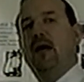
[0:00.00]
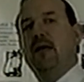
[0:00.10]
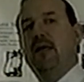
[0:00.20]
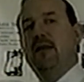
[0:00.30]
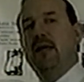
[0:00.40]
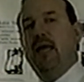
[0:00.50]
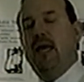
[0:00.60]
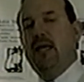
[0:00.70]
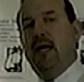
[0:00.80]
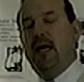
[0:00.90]
in the
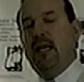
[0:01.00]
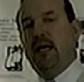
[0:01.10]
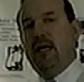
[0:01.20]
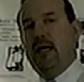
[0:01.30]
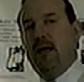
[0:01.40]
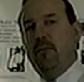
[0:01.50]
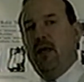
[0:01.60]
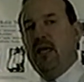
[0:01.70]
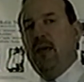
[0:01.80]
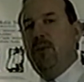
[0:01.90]
canine.
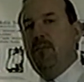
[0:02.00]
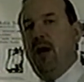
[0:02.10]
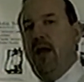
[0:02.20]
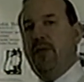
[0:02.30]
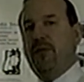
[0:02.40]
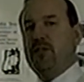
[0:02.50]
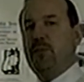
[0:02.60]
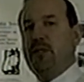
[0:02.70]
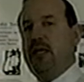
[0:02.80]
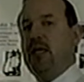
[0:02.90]
Keep in mind that this
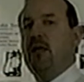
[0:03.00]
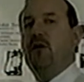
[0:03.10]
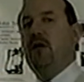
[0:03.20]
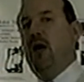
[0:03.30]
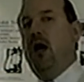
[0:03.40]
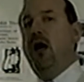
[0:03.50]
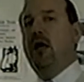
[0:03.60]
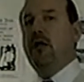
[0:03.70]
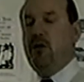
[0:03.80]
particular young